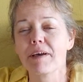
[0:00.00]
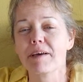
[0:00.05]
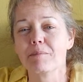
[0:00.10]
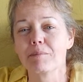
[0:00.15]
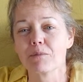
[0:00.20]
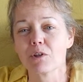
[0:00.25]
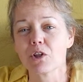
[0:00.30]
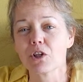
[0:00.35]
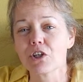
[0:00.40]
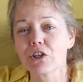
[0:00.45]

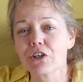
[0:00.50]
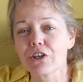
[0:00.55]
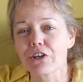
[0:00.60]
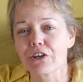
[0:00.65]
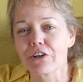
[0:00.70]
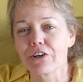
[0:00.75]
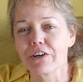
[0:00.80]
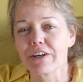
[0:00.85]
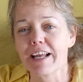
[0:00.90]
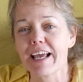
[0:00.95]
him
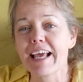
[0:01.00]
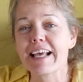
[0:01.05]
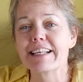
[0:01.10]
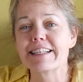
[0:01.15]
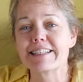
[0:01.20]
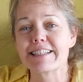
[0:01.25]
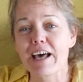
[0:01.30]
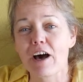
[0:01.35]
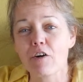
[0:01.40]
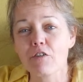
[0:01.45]
learn
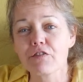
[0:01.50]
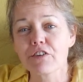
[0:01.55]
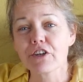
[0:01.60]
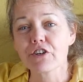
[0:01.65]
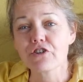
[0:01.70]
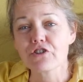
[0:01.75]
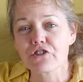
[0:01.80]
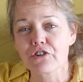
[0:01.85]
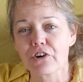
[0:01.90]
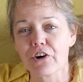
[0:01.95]

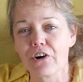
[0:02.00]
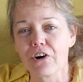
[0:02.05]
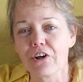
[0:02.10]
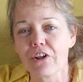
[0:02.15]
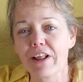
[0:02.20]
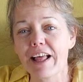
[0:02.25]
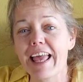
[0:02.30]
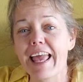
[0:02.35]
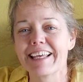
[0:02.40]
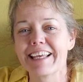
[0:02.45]

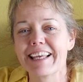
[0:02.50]
self-control